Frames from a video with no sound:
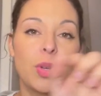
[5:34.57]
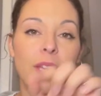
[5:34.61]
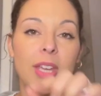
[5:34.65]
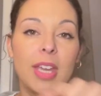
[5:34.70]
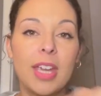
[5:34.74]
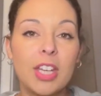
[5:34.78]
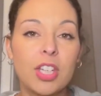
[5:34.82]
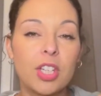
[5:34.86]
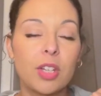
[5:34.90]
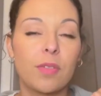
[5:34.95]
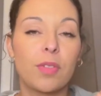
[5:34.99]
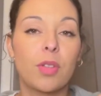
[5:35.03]

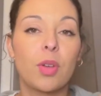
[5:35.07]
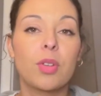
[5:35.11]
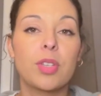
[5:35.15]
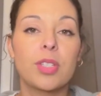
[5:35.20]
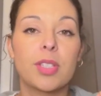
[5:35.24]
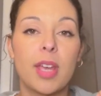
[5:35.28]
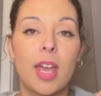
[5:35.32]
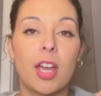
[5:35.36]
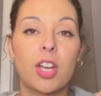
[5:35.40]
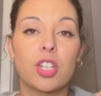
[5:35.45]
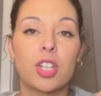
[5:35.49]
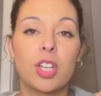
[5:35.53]
each of those
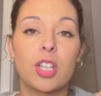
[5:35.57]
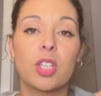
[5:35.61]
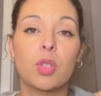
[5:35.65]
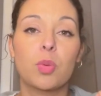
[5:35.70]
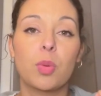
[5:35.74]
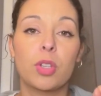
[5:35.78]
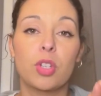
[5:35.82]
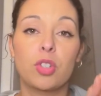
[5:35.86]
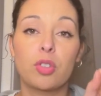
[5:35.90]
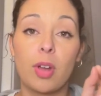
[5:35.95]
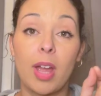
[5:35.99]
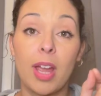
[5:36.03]
sections
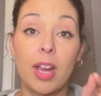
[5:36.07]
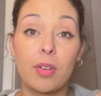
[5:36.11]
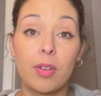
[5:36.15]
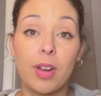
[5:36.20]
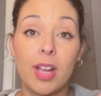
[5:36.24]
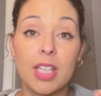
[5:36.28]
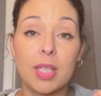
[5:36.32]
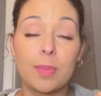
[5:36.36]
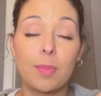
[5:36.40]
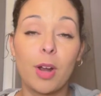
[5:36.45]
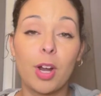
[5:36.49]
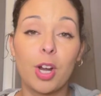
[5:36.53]
with dry
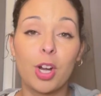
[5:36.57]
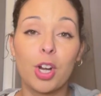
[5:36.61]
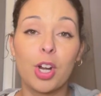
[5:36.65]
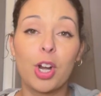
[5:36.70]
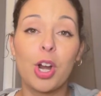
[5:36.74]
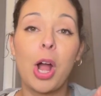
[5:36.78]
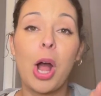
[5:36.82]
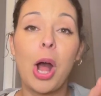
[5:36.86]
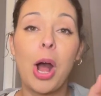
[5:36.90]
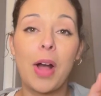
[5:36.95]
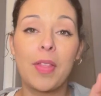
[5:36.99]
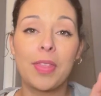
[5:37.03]
erase
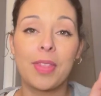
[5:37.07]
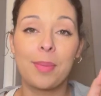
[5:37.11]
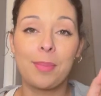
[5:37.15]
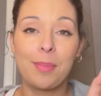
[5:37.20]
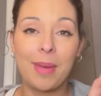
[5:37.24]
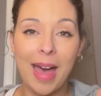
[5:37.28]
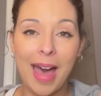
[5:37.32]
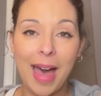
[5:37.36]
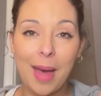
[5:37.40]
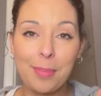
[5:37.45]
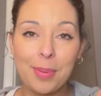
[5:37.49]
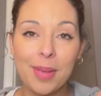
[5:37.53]
marker on the
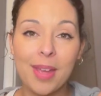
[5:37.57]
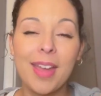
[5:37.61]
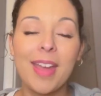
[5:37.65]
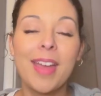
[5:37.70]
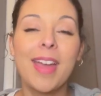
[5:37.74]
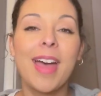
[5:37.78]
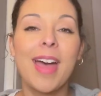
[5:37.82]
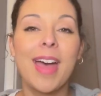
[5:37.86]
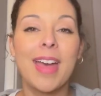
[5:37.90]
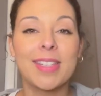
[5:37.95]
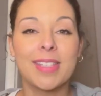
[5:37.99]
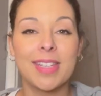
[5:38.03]
map
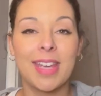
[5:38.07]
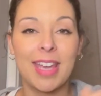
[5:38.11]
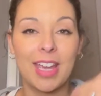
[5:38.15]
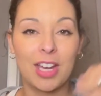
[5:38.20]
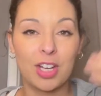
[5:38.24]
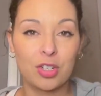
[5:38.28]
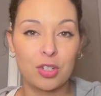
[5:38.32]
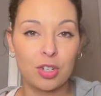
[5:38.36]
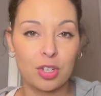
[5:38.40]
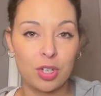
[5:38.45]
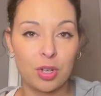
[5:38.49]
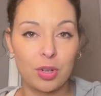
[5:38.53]
as I
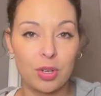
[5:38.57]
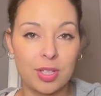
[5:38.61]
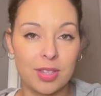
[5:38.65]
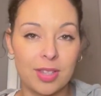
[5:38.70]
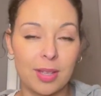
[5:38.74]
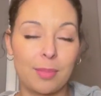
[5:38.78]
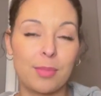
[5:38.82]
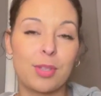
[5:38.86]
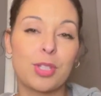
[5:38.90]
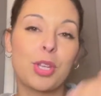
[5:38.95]
introduce them.